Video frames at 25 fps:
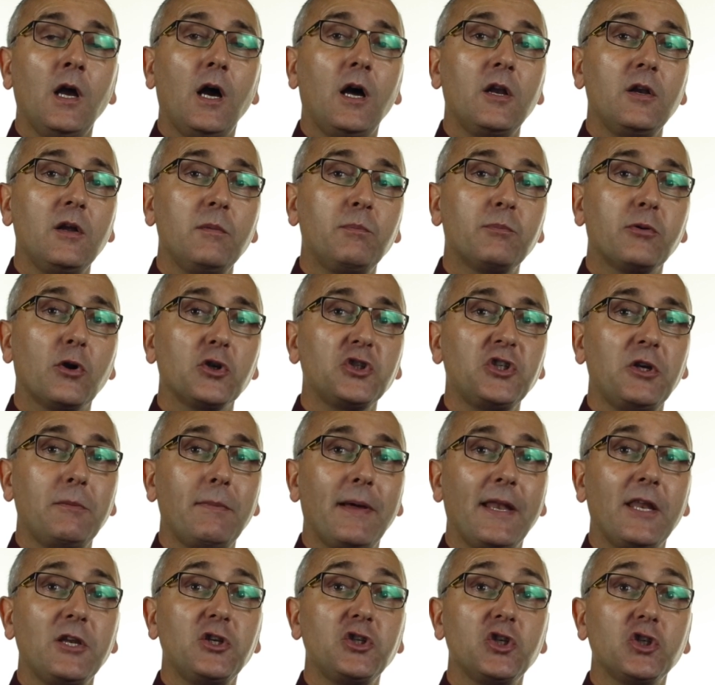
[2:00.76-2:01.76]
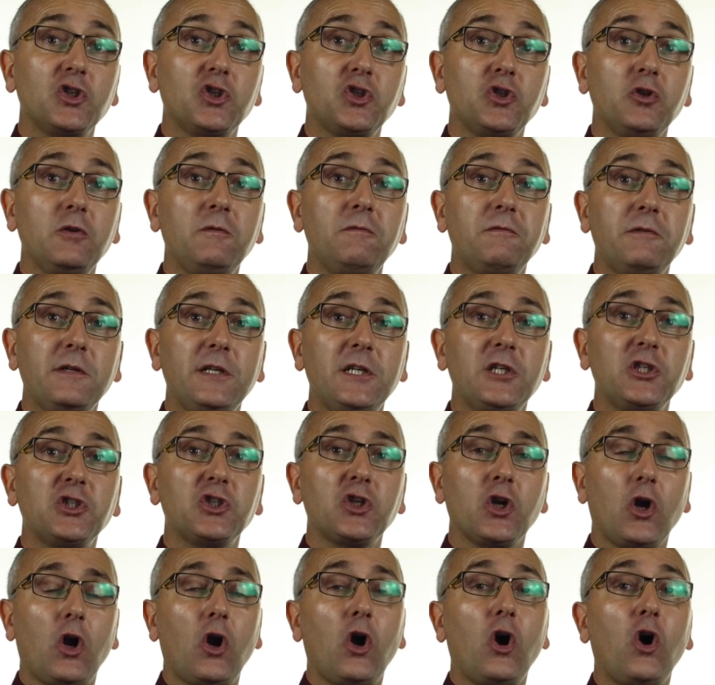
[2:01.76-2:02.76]
and a project manager should
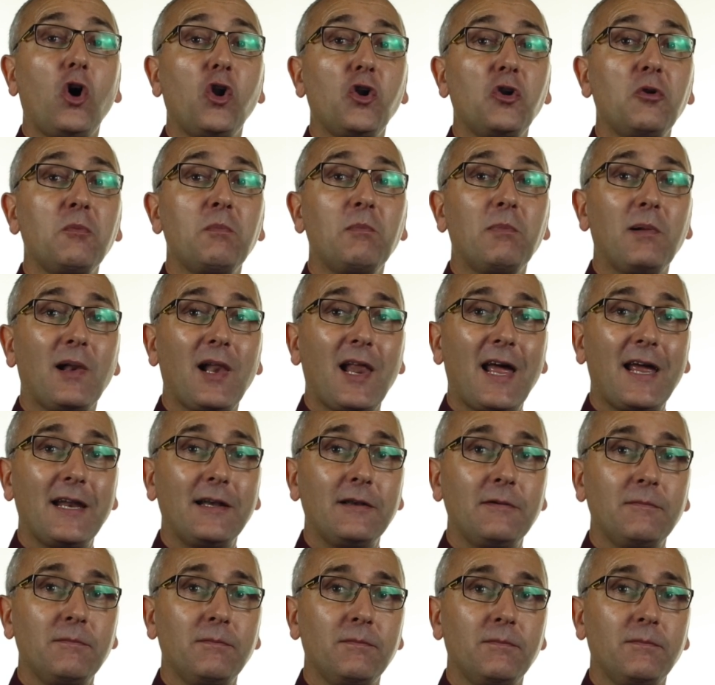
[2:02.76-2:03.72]
finish on plan.